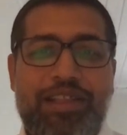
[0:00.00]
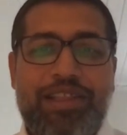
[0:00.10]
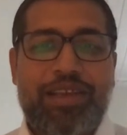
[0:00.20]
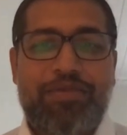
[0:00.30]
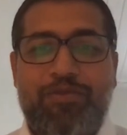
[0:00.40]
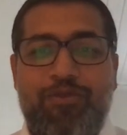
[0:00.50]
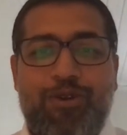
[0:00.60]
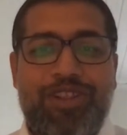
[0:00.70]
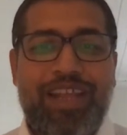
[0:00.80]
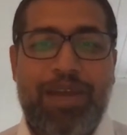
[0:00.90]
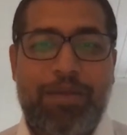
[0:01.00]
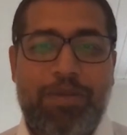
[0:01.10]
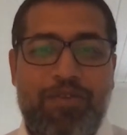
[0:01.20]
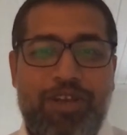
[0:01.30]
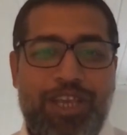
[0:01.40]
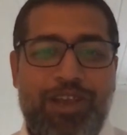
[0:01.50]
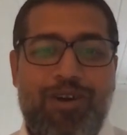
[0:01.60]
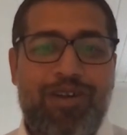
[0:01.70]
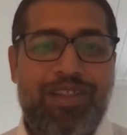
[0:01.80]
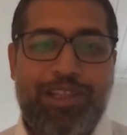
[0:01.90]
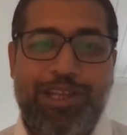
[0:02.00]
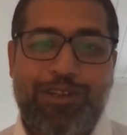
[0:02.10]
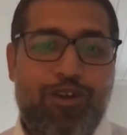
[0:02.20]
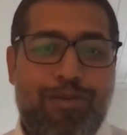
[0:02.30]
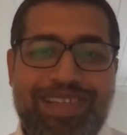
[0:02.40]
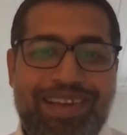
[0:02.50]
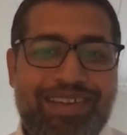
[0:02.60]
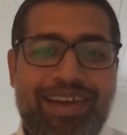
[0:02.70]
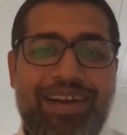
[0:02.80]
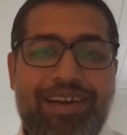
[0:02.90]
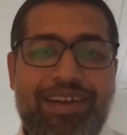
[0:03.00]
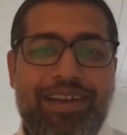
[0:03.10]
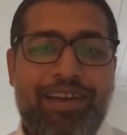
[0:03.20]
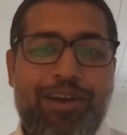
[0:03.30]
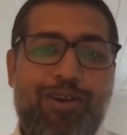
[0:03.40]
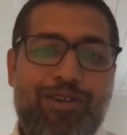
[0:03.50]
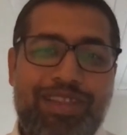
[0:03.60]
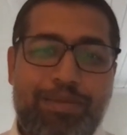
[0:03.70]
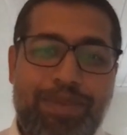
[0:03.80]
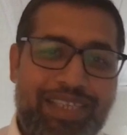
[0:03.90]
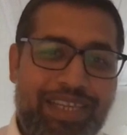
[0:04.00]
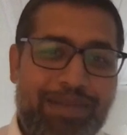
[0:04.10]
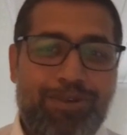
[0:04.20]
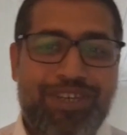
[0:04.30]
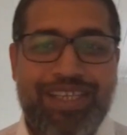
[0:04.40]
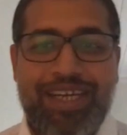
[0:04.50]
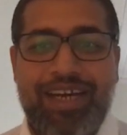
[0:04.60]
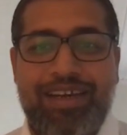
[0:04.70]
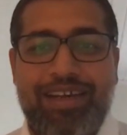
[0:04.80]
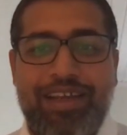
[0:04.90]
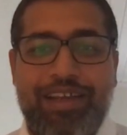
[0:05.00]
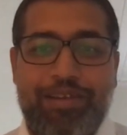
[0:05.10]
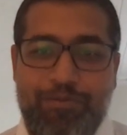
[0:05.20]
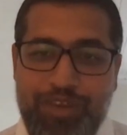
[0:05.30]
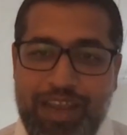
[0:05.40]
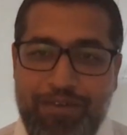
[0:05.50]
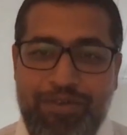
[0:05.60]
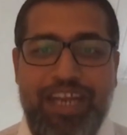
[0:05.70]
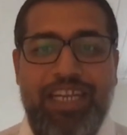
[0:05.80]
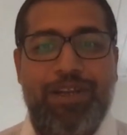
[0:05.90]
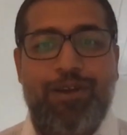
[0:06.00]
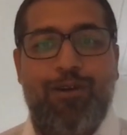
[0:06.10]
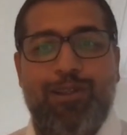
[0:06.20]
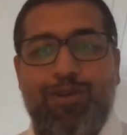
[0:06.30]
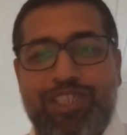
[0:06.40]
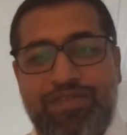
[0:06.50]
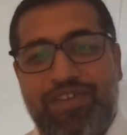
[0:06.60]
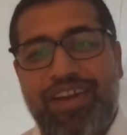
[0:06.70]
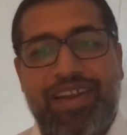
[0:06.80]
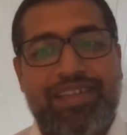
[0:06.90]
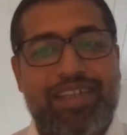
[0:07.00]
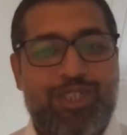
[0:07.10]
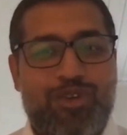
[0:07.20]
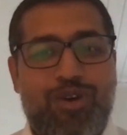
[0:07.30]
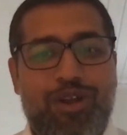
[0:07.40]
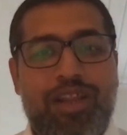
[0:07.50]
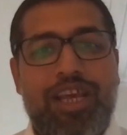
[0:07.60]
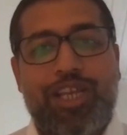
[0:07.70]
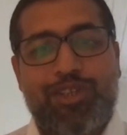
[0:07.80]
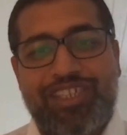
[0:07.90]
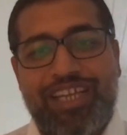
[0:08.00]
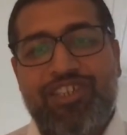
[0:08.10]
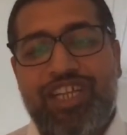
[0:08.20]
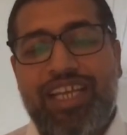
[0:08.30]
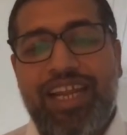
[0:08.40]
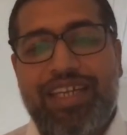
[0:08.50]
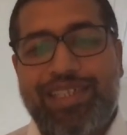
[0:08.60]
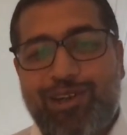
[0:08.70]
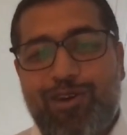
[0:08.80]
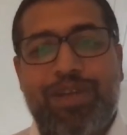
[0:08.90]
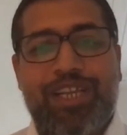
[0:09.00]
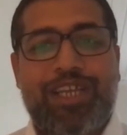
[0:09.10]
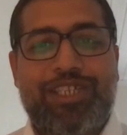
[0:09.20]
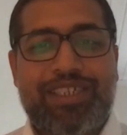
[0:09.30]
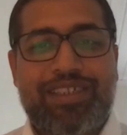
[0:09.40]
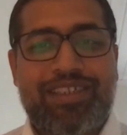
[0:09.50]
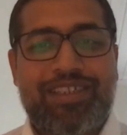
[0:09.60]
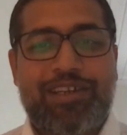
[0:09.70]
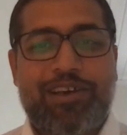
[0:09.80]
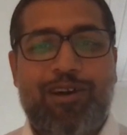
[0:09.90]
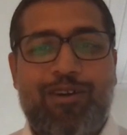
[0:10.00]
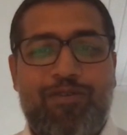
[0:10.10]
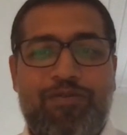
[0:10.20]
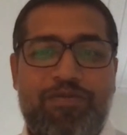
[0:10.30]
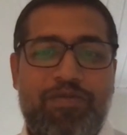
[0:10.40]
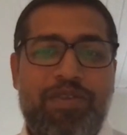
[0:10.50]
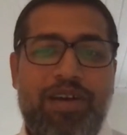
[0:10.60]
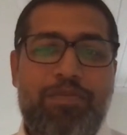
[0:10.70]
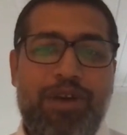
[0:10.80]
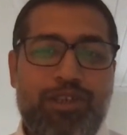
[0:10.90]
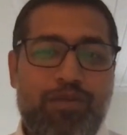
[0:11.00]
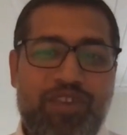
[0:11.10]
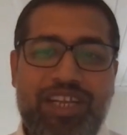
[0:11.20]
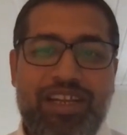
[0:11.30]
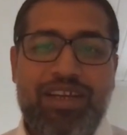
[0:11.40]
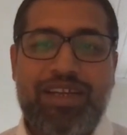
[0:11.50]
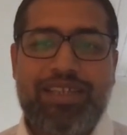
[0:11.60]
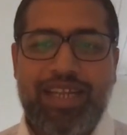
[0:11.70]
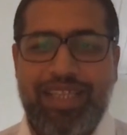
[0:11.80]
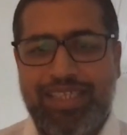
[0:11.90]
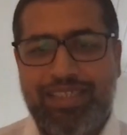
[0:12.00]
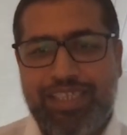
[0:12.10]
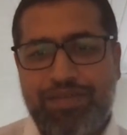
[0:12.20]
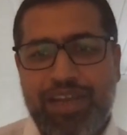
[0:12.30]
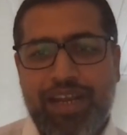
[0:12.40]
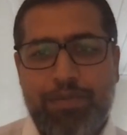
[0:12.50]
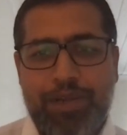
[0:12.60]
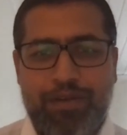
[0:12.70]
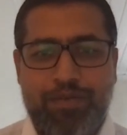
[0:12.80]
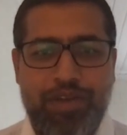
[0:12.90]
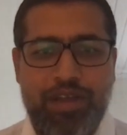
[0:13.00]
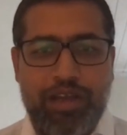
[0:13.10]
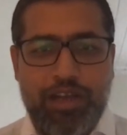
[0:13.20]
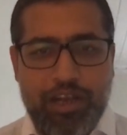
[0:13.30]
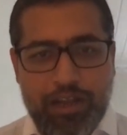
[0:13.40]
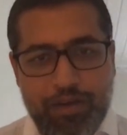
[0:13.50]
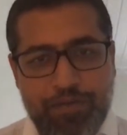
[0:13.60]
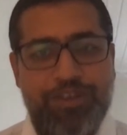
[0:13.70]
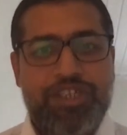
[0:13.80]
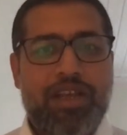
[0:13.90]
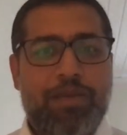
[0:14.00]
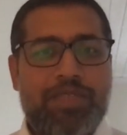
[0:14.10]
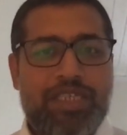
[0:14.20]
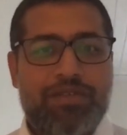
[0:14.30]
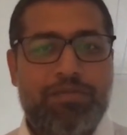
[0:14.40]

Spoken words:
The fourth layer might be working on the dominant color on the base input data. We have to activate all those different layers and so on. So essentially, it's a combination of a bunch of weak learners. And this is where a bit of confusion comes into